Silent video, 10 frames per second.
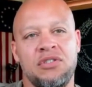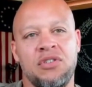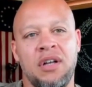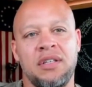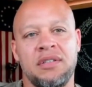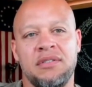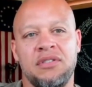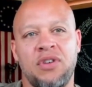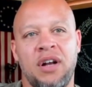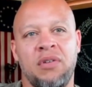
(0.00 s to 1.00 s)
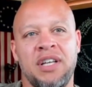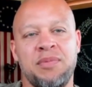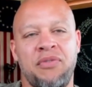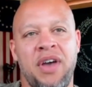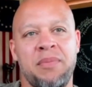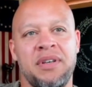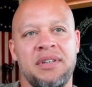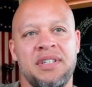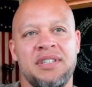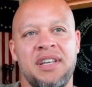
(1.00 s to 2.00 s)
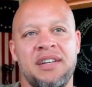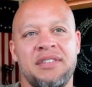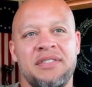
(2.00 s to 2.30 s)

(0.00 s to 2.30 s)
struggling, trying to raise my family. That's it.